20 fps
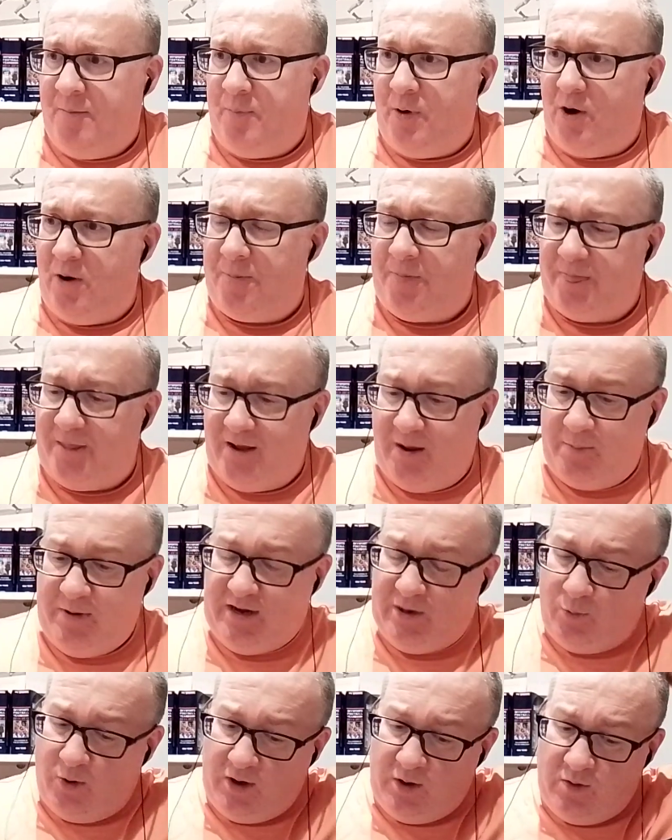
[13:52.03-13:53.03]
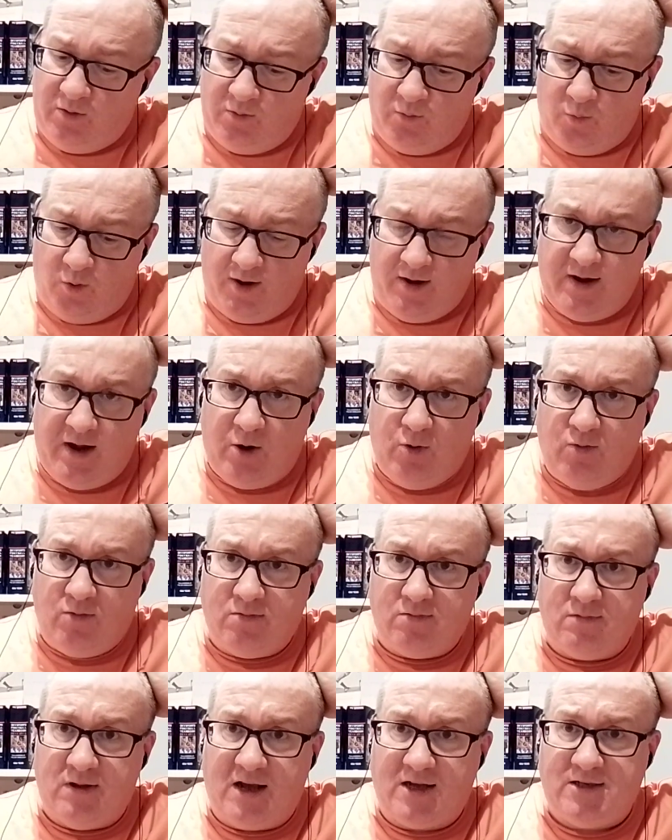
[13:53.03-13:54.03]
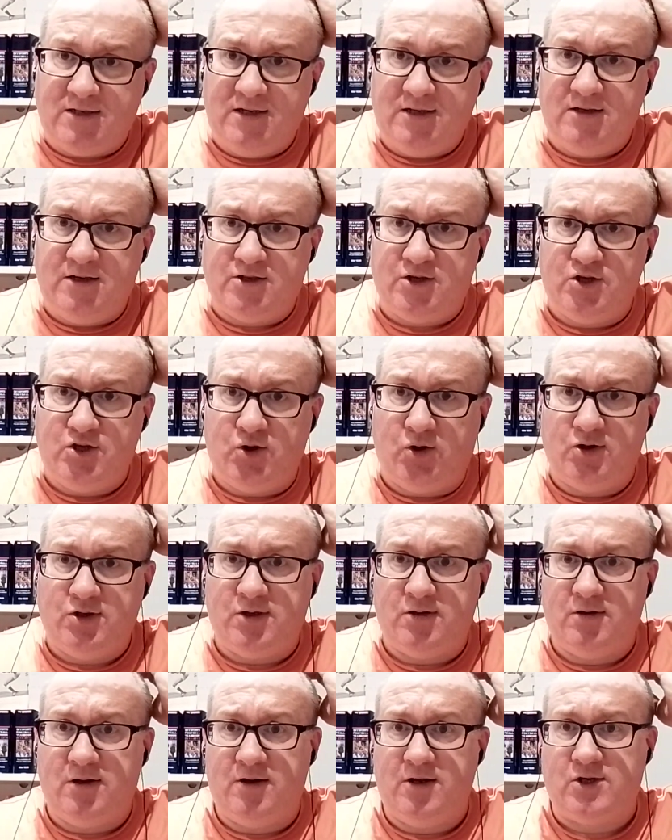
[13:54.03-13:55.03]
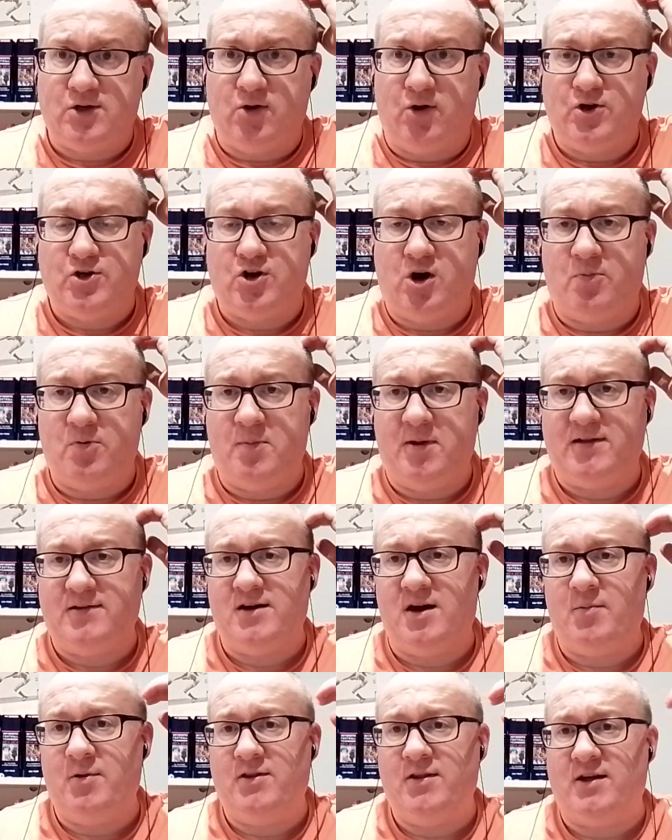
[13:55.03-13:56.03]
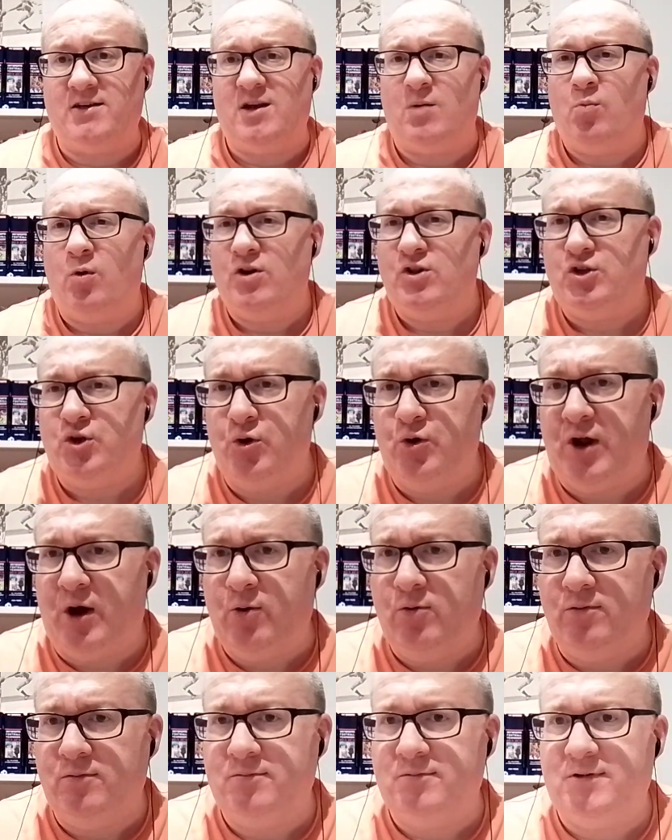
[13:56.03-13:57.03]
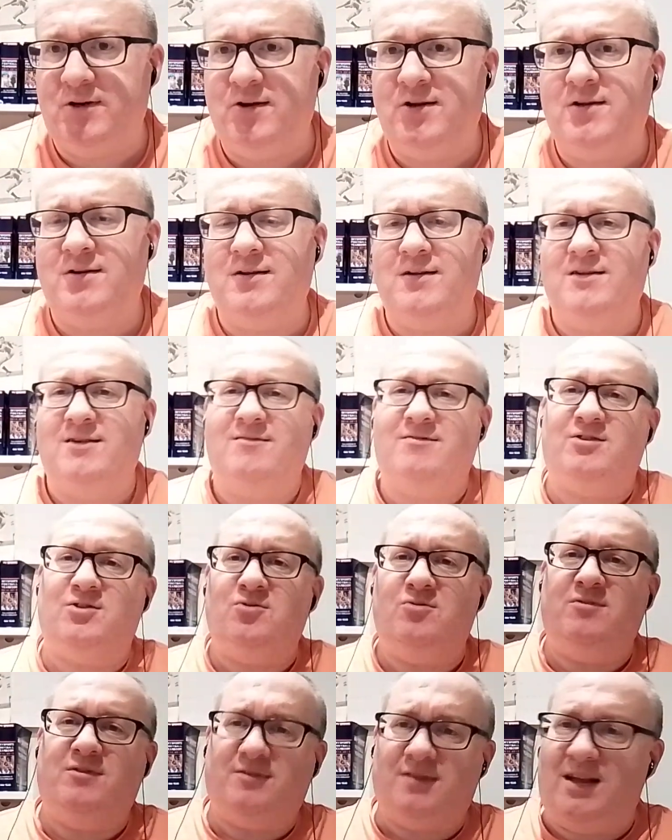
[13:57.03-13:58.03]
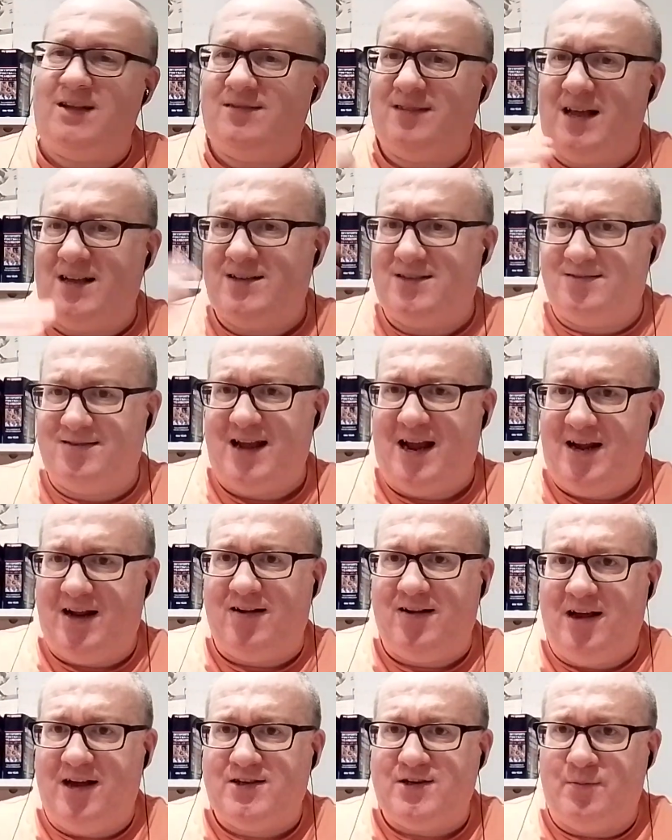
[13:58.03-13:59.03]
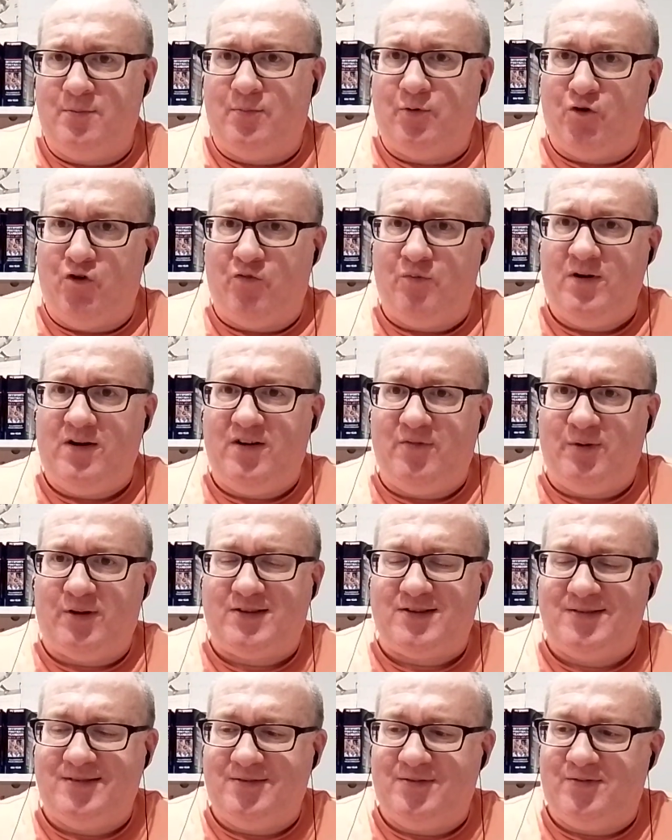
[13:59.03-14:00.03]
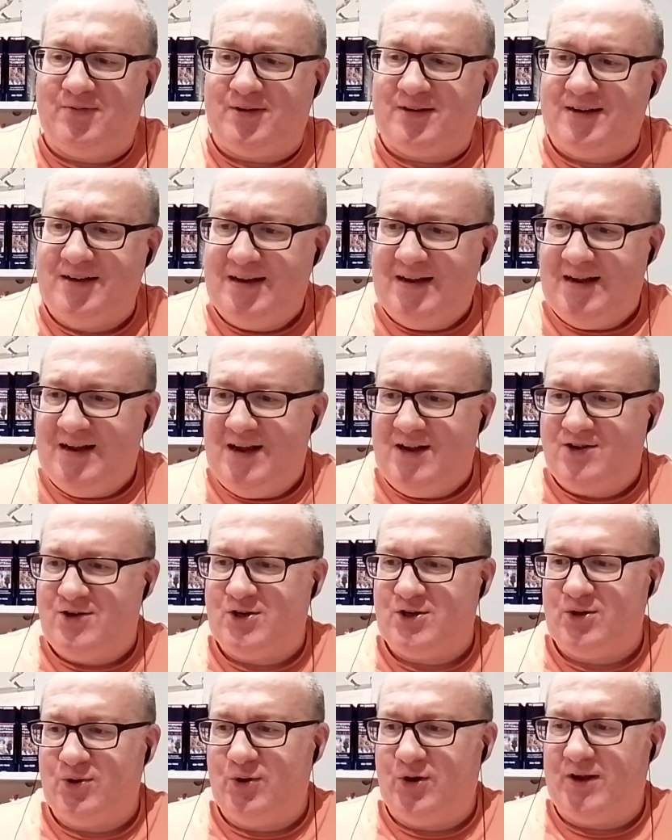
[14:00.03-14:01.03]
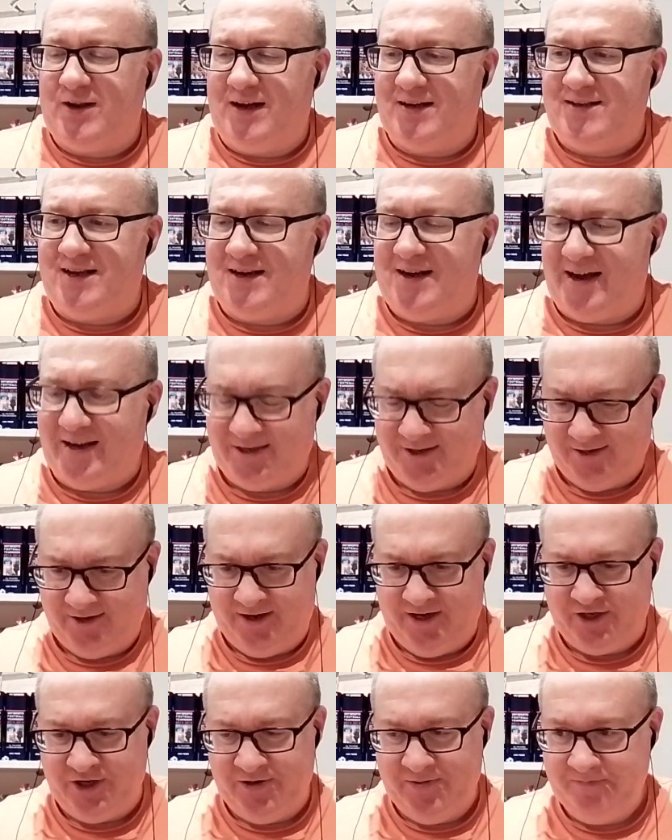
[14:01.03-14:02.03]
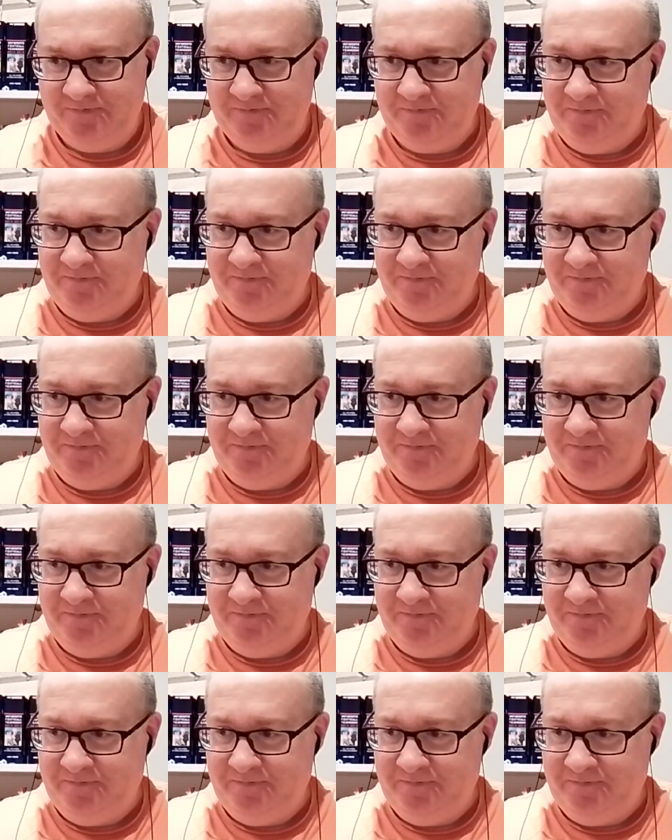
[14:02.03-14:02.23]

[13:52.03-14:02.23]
But I mean, he won 1-0 last season at St Johnstone in the Scottish Cup at McDermott, and that's him won 2-0. So that's technically an improvement if we're just looking at it in isolation.